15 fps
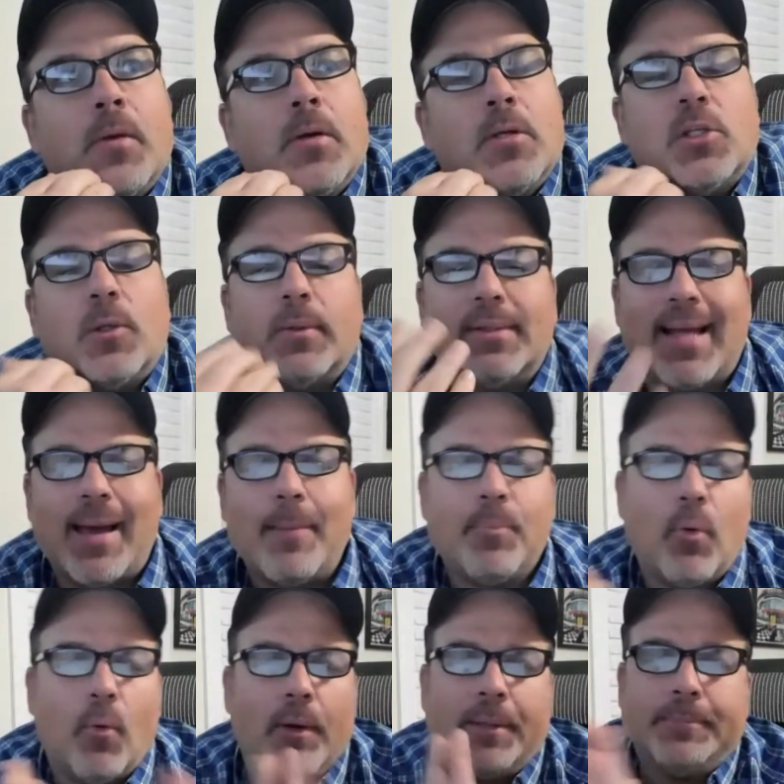So at that
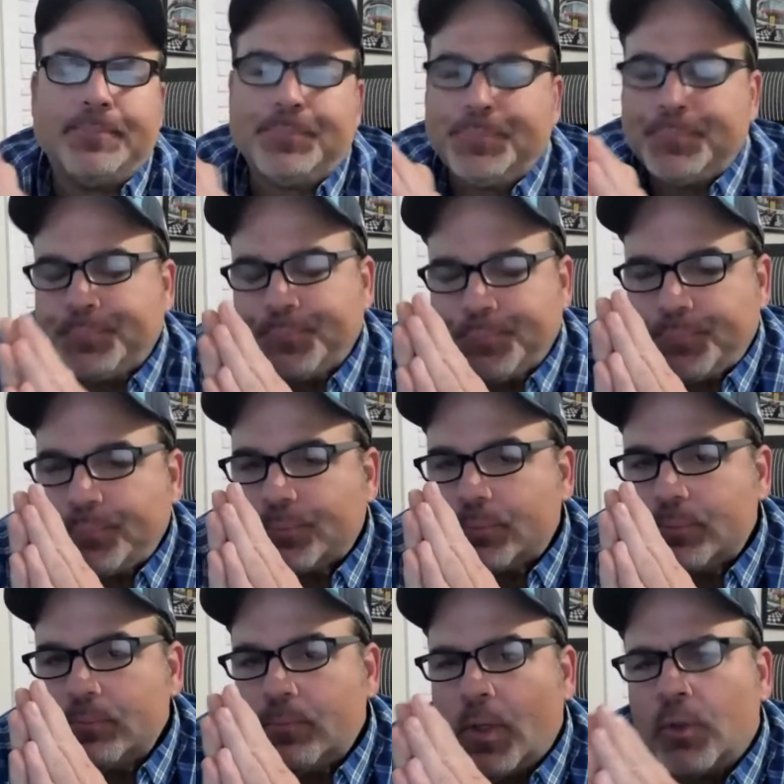point,
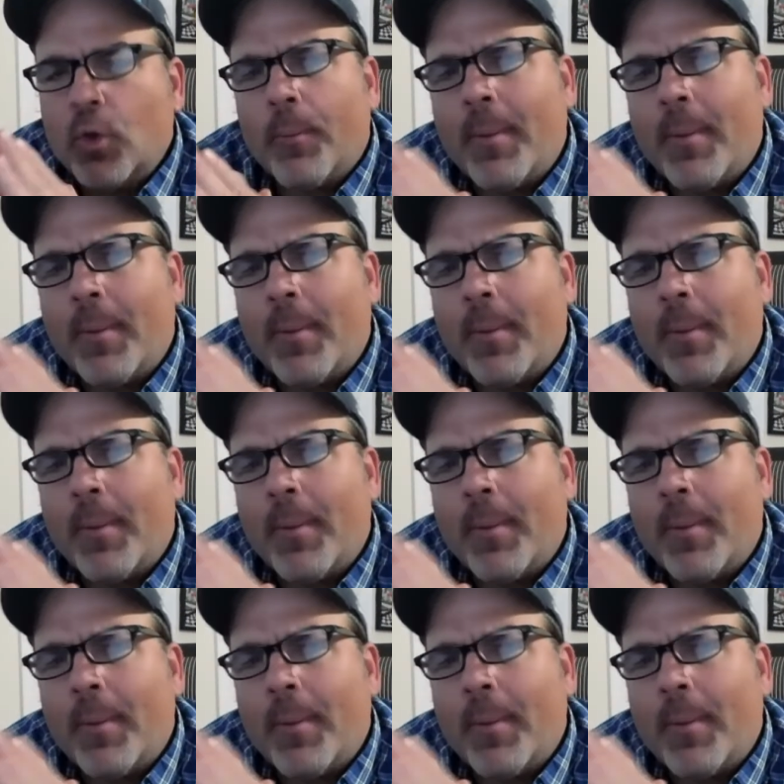no